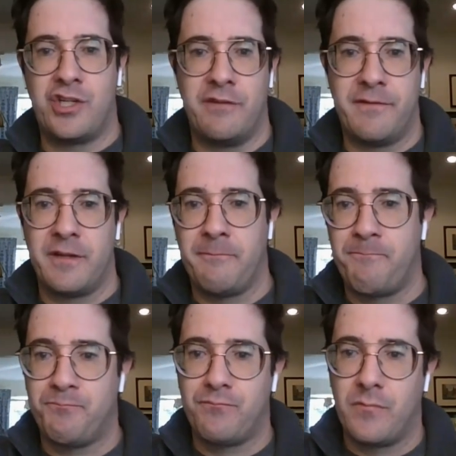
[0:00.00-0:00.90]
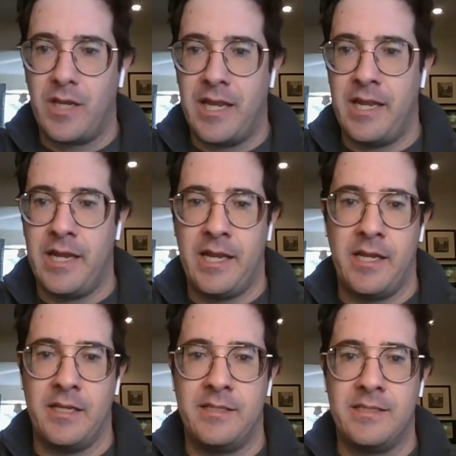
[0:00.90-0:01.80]
shift,
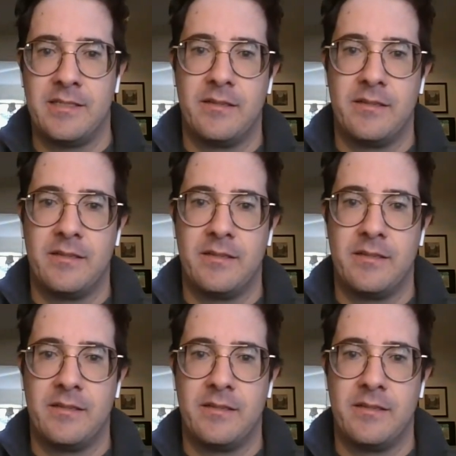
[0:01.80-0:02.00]
and